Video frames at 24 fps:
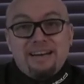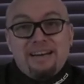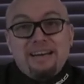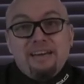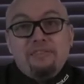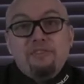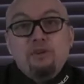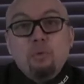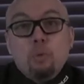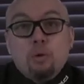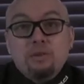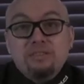it
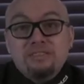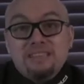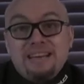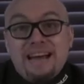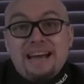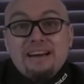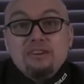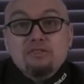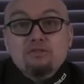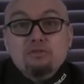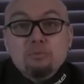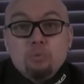if you wanted
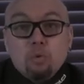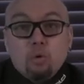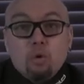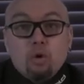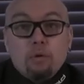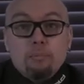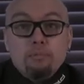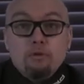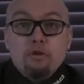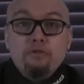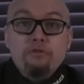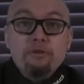extra
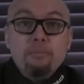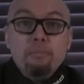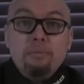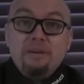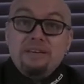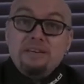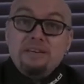waterproofing, but